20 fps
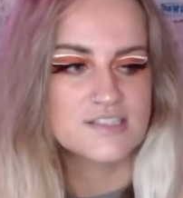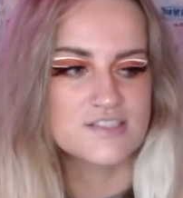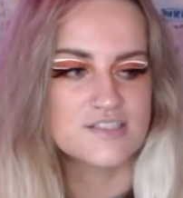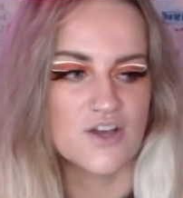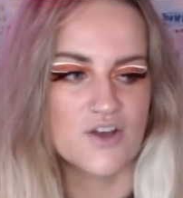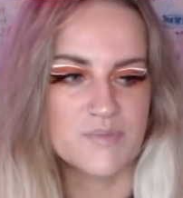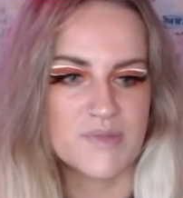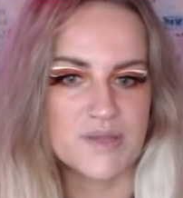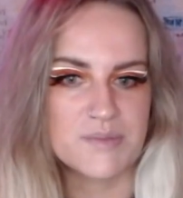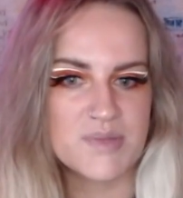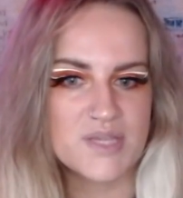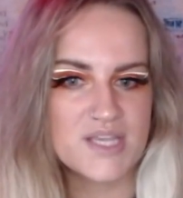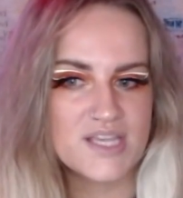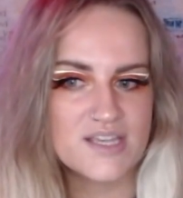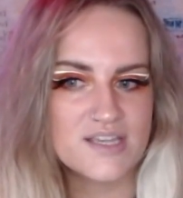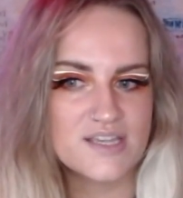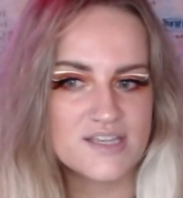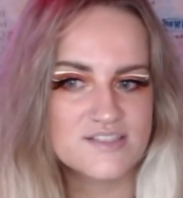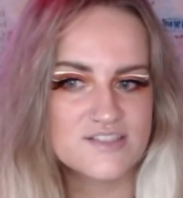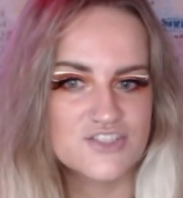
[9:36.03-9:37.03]
So maybe
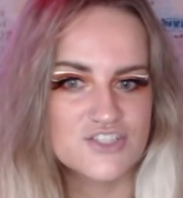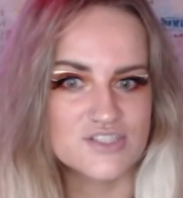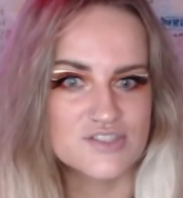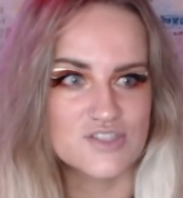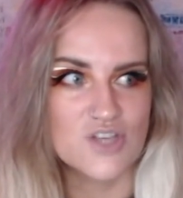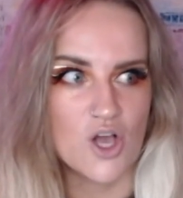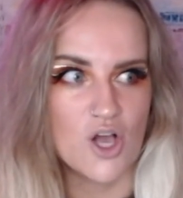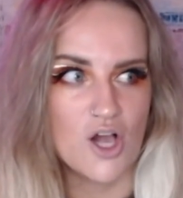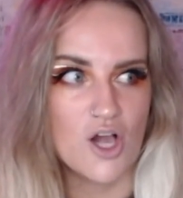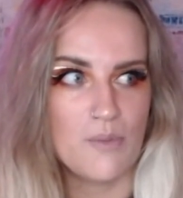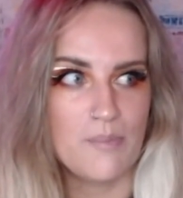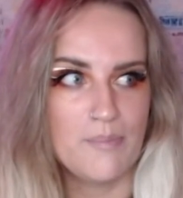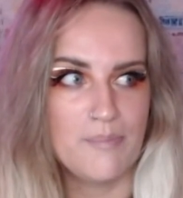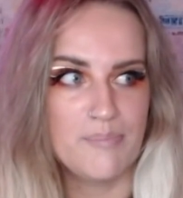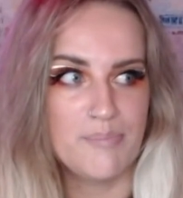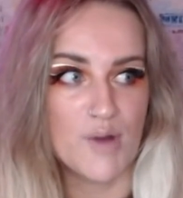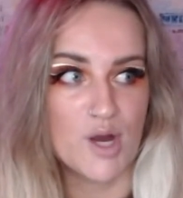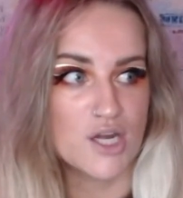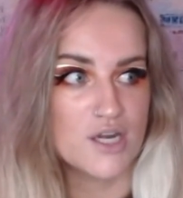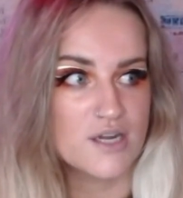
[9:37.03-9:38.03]
he is just all
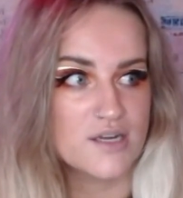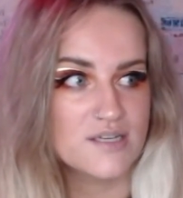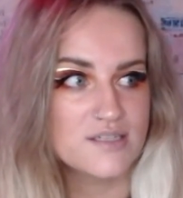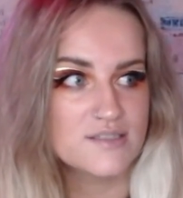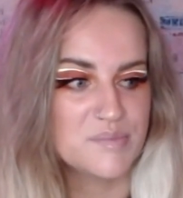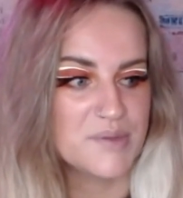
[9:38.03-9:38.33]
bark,